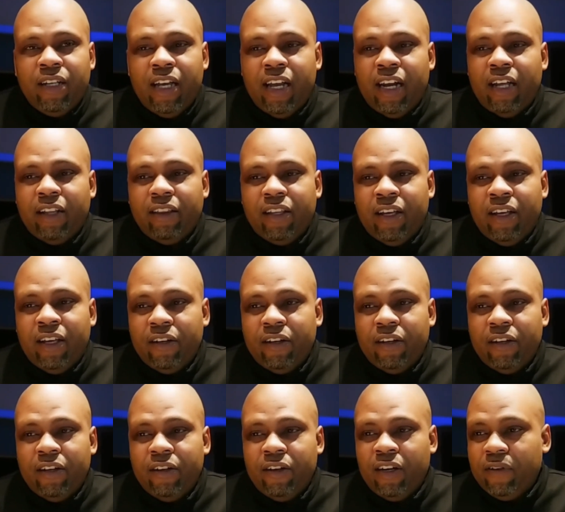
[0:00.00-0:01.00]
And I thank God
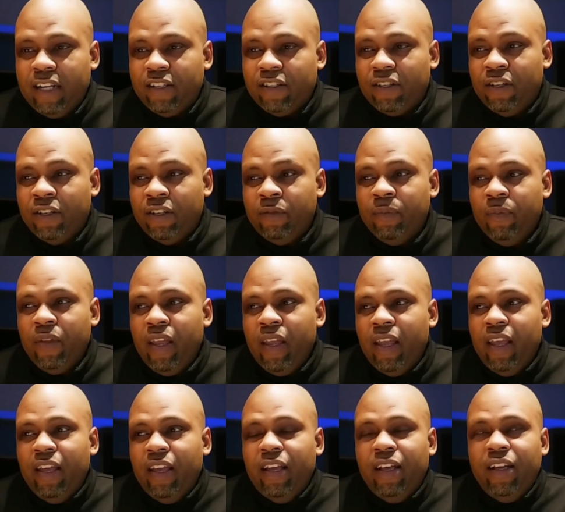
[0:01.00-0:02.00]
for that. So
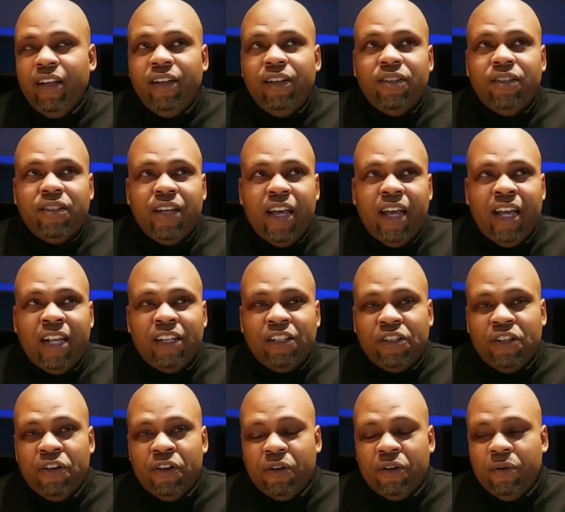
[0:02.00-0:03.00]
to answer
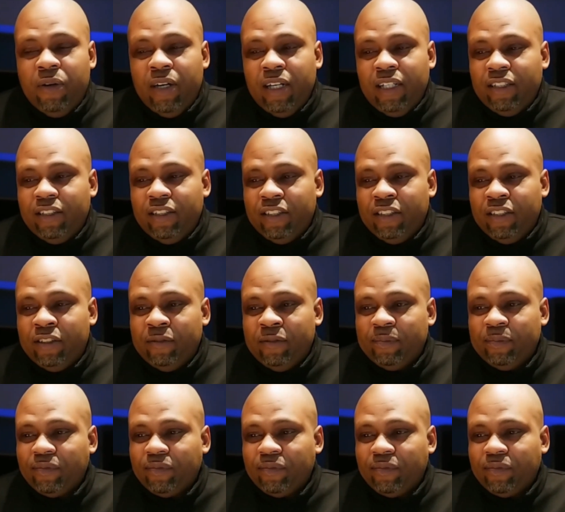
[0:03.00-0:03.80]
your question,